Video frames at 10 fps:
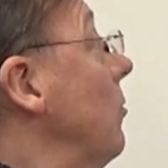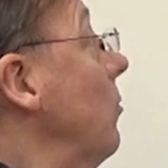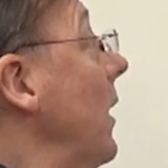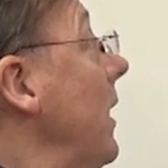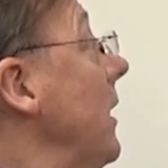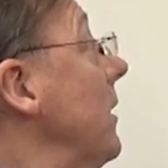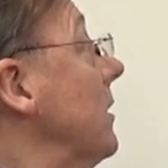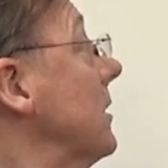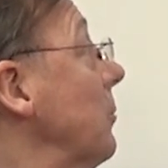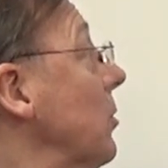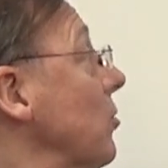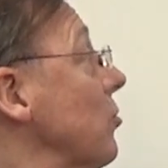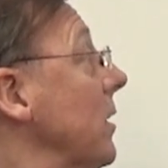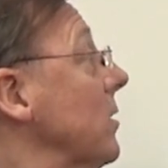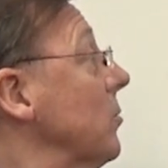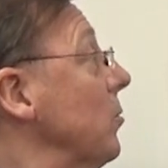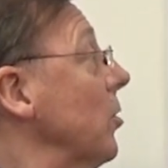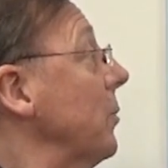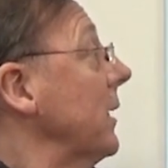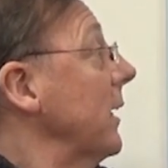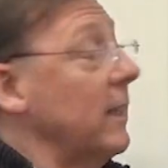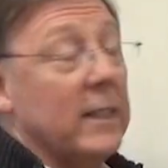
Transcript: where the subcontractor would have been getting